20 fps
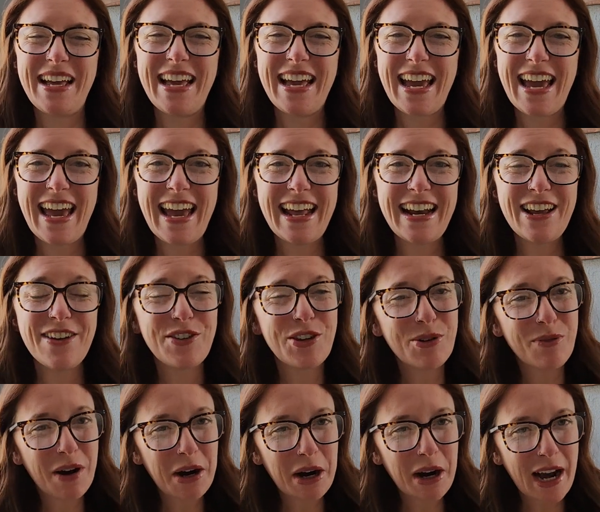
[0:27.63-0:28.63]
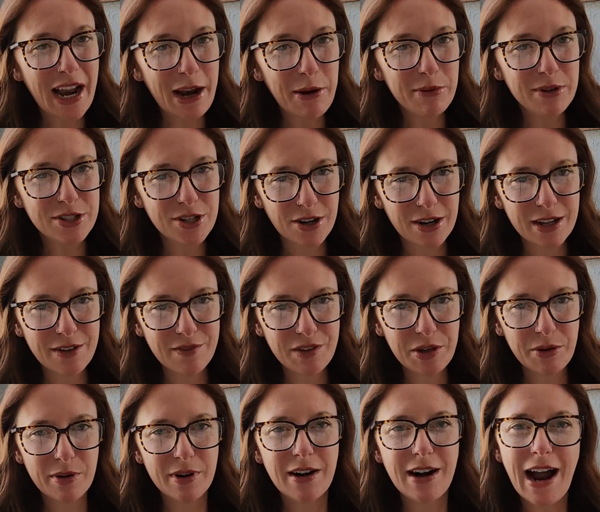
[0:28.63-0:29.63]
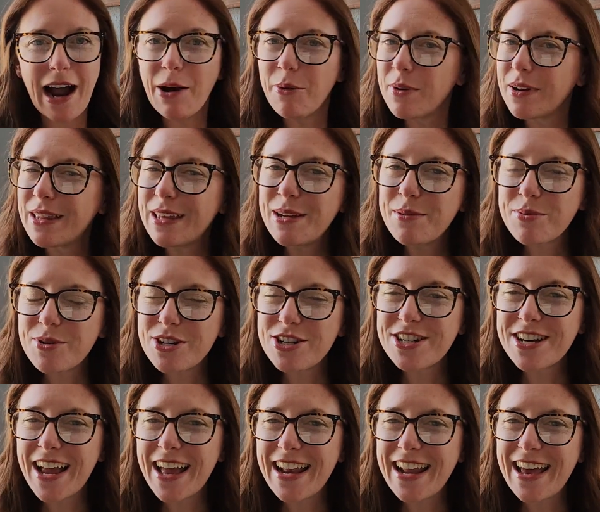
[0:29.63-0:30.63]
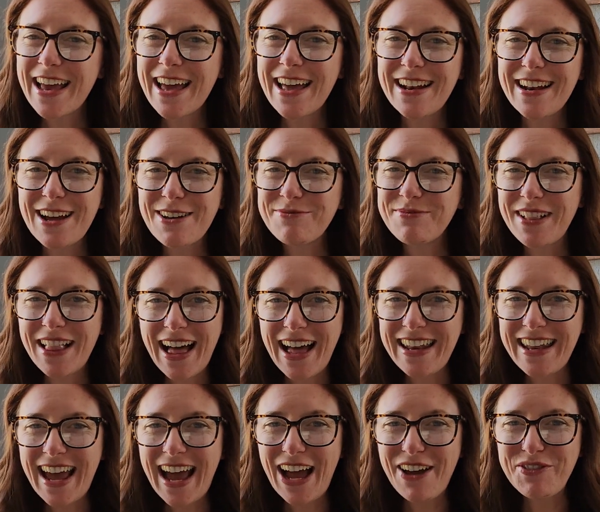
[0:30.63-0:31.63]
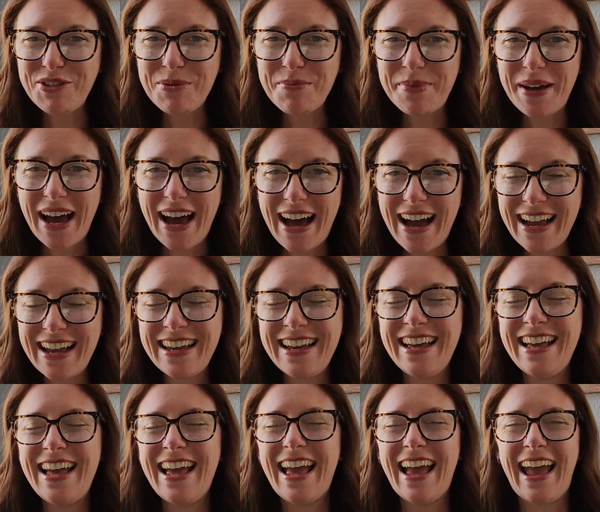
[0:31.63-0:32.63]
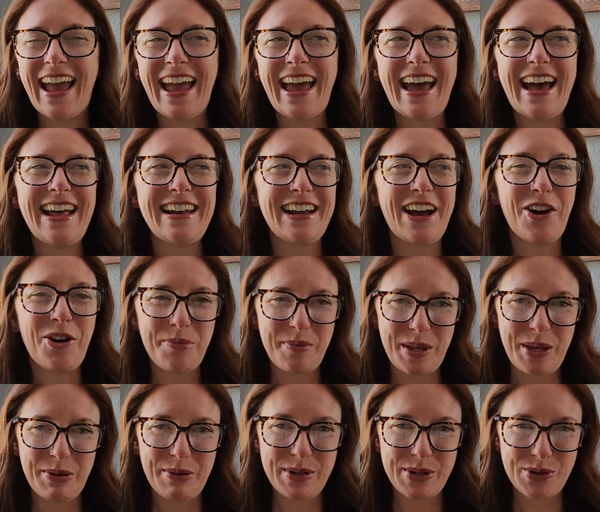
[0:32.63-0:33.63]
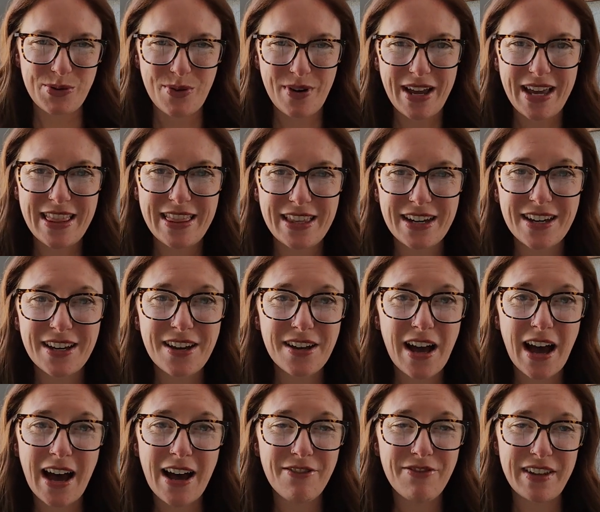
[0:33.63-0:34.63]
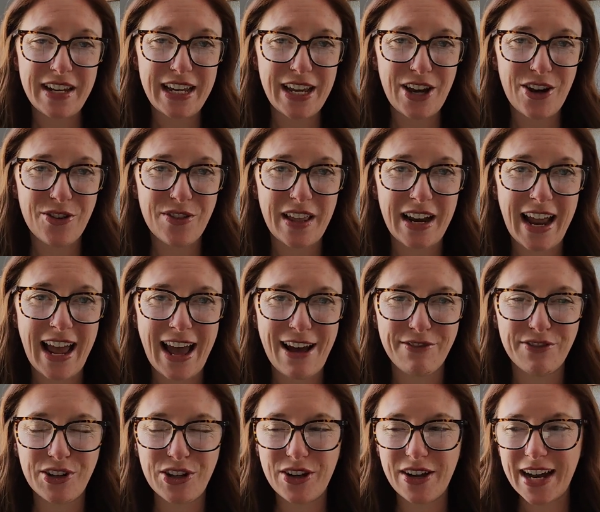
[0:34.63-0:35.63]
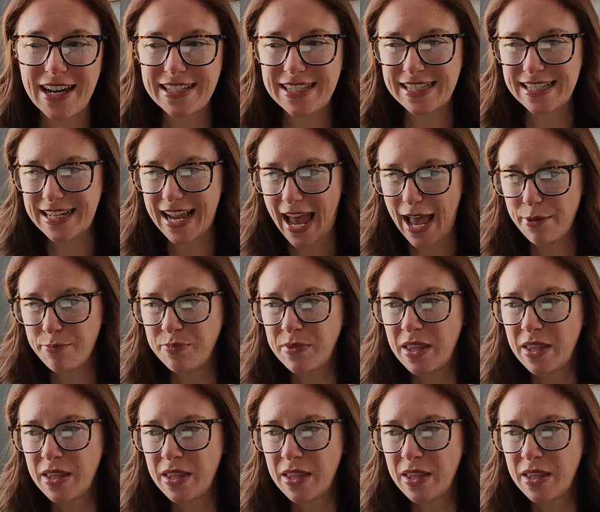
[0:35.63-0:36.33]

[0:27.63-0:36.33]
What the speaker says: And if you are a returning viewer, I really appreciate it. I'm glad to have you back, and I hope that you enjoyed the video that I have for you guys today.